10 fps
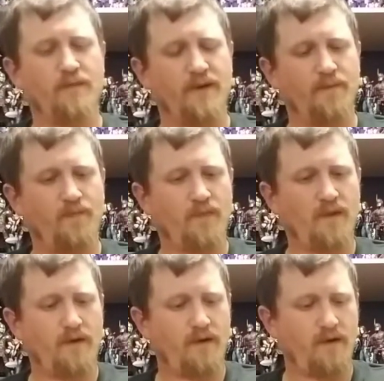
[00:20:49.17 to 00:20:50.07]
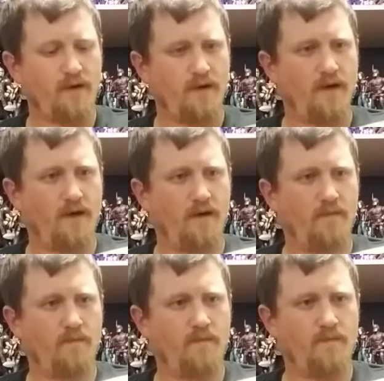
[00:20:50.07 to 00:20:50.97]
it, man.
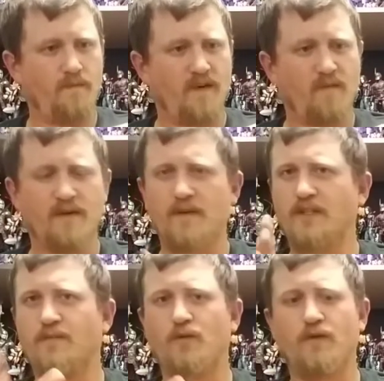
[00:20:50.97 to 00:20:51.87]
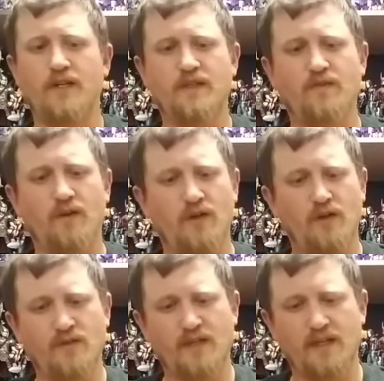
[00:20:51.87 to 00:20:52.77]
Um, I've been a big supporter of his for a
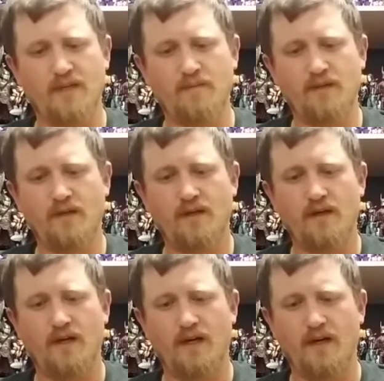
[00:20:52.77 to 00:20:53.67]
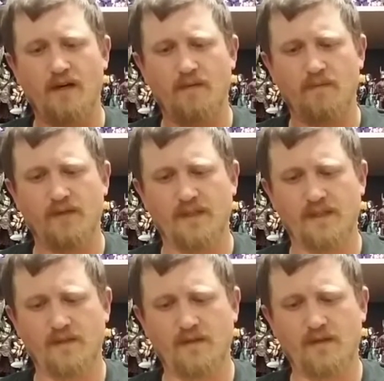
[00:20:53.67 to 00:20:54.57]
long time. Um,
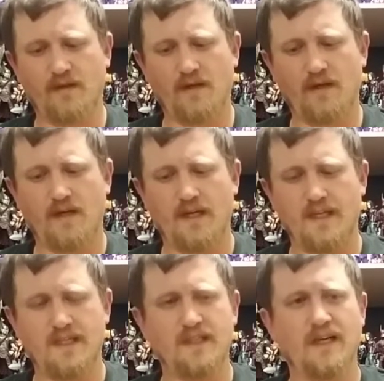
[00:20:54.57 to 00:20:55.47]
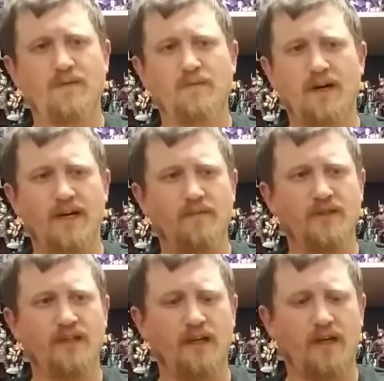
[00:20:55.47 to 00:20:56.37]
and his,
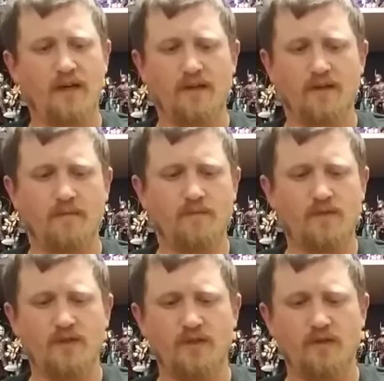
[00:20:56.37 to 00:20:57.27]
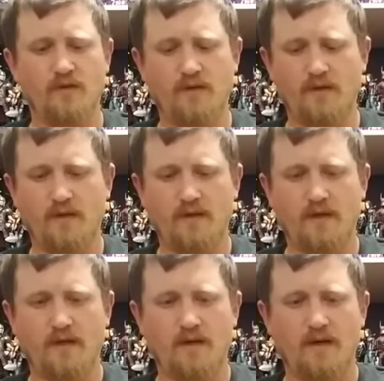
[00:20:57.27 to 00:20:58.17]
Optobotomus, and a lot of them. So,
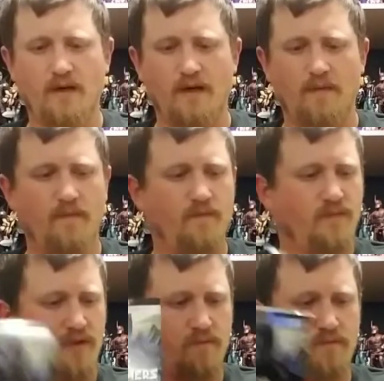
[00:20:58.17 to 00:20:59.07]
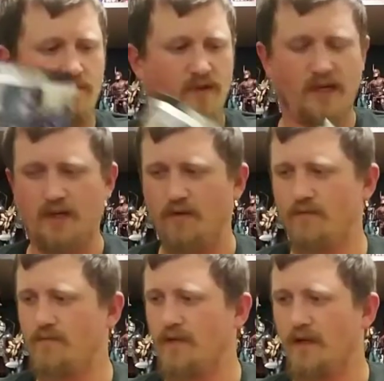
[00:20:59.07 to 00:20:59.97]
um, so thank you.
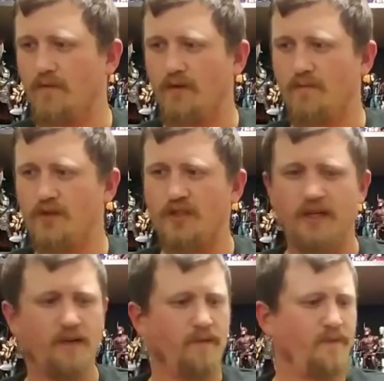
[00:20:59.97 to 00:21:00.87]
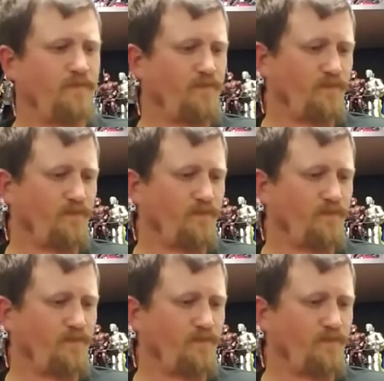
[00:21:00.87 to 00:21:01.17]
I really appreciate it, man.